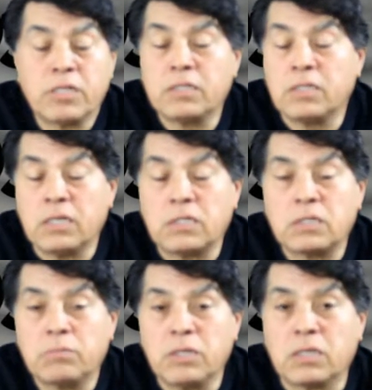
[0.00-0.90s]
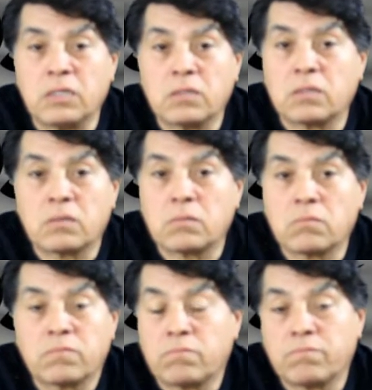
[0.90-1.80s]
exist, because
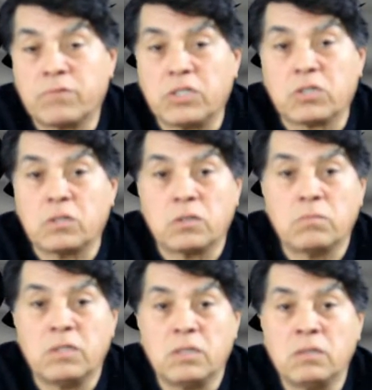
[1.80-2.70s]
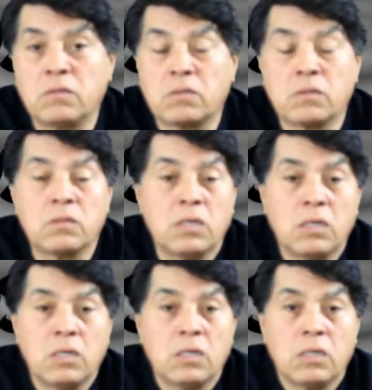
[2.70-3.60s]
physical means, or
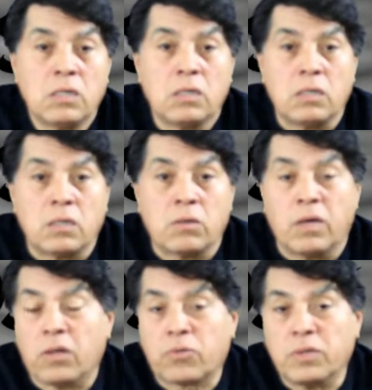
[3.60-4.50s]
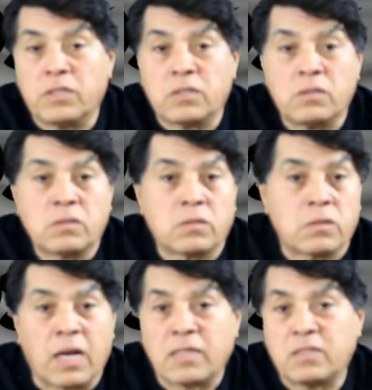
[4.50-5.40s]
health reasons,
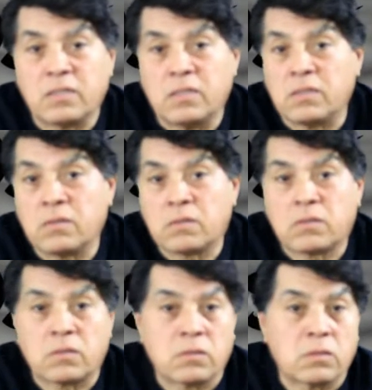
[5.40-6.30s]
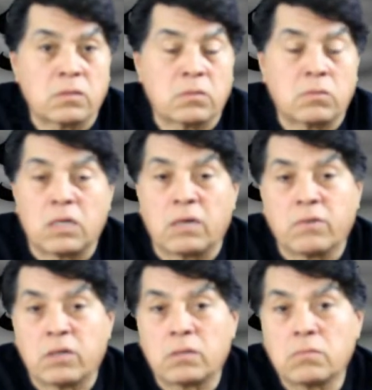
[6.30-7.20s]
or accident, or
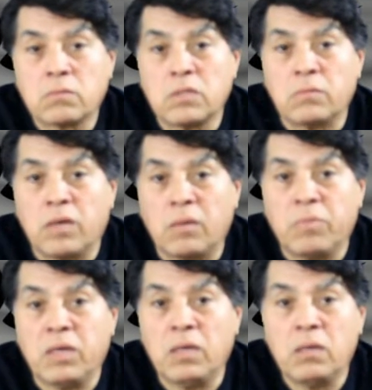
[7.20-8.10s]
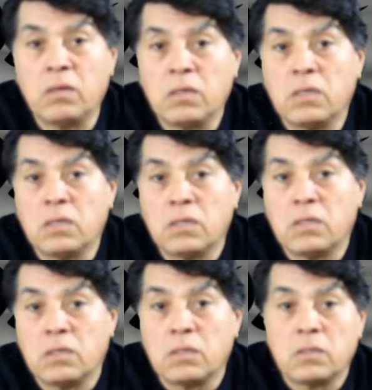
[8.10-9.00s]
whatever it may be,
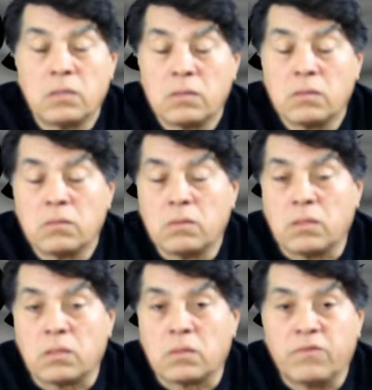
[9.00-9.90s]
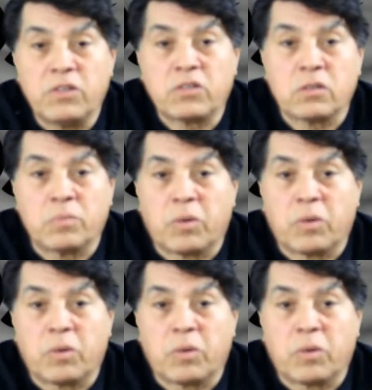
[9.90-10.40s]
the physical